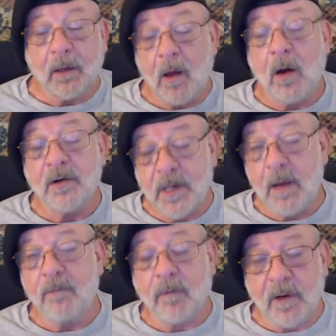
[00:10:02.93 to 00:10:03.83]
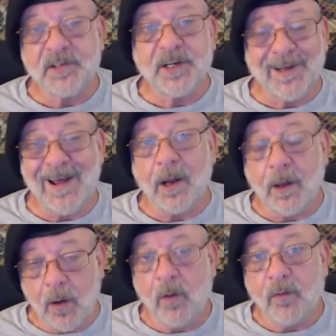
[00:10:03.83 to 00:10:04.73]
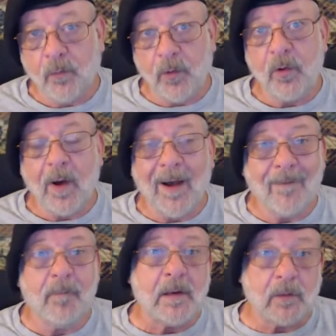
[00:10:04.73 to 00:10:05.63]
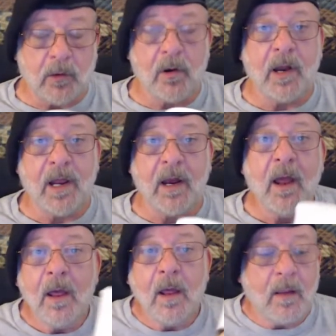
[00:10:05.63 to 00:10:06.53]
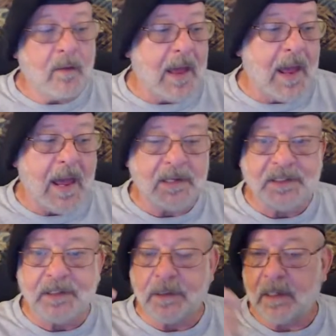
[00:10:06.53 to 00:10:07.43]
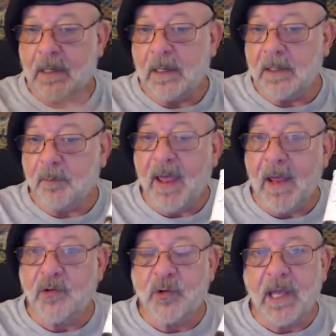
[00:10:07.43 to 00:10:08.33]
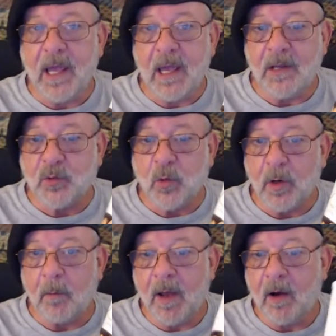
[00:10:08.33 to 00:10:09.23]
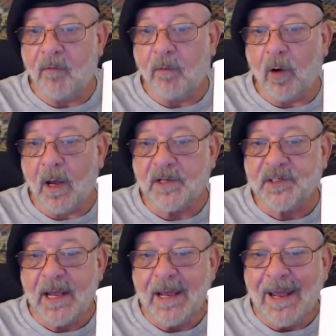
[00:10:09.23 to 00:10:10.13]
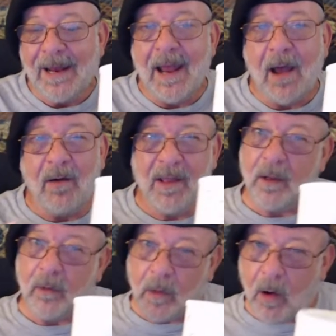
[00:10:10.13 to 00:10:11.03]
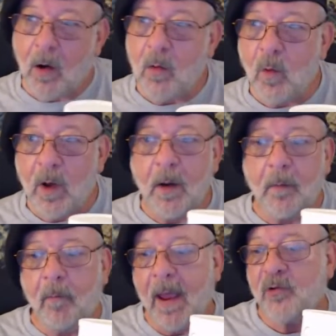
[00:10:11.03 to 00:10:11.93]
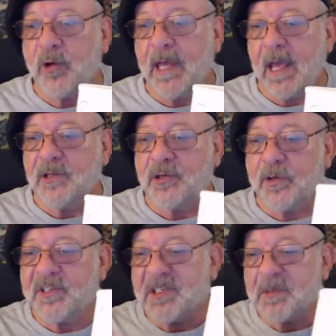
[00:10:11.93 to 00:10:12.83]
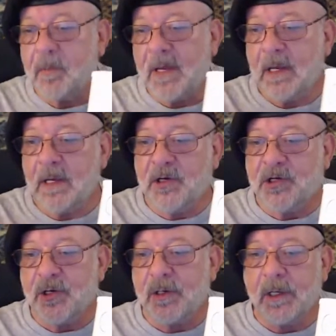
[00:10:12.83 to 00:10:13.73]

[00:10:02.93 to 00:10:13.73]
long time for us to kind of go through, I've been learning that pantry cans work better for us. Now, in the long run, pantry cans are a smidge,